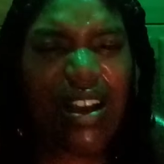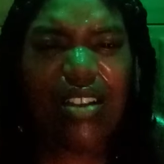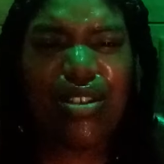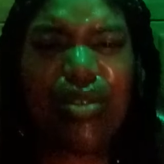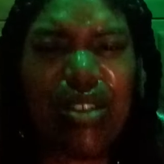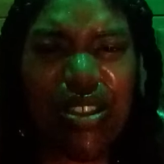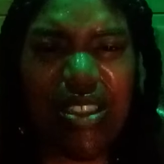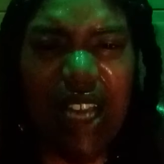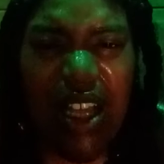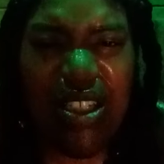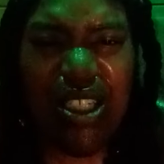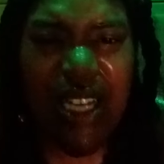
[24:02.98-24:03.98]
a
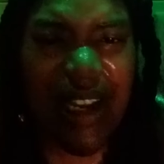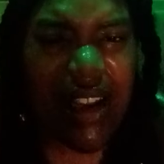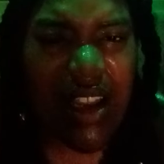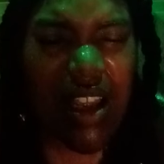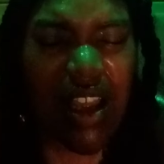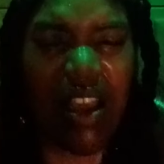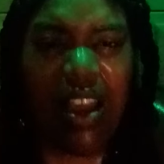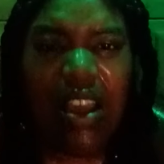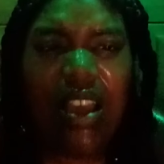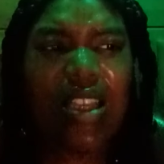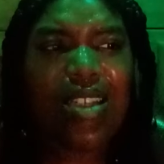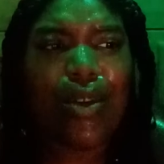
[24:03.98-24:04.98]
$200 check
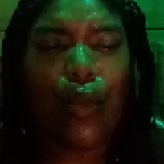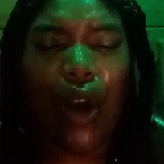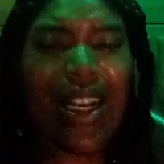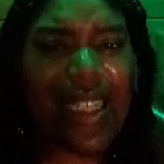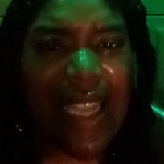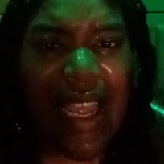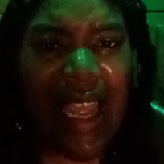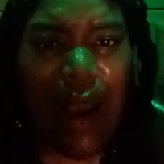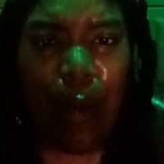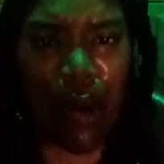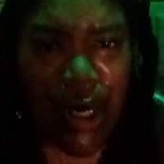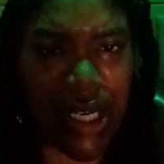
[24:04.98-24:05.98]
is a one day
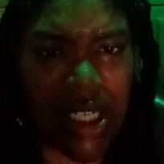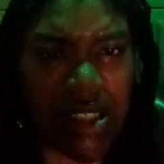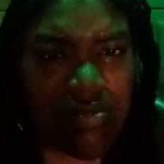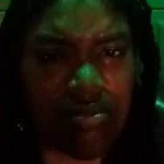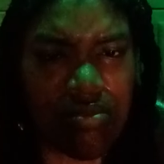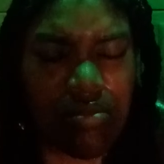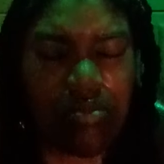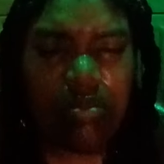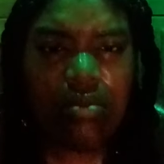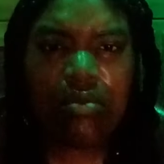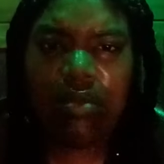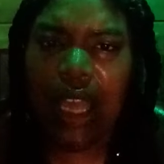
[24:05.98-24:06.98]
at work
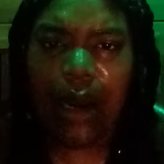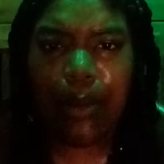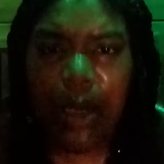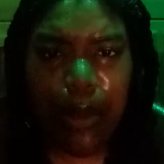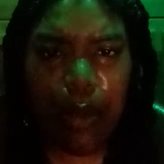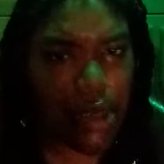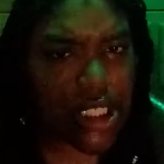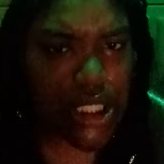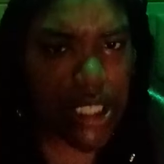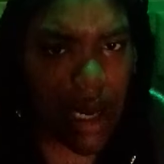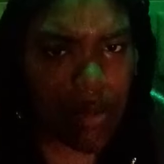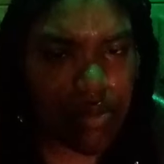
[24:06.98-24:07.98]
at a minimum wage
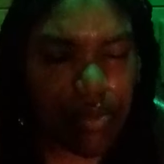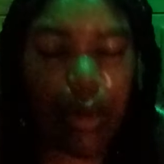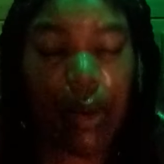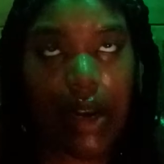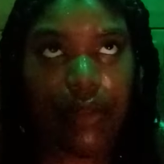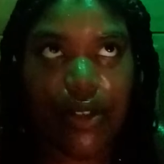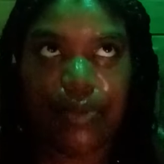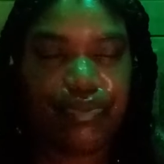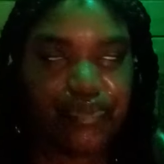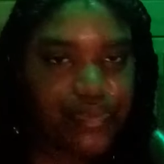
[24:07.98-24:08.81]
job but whatever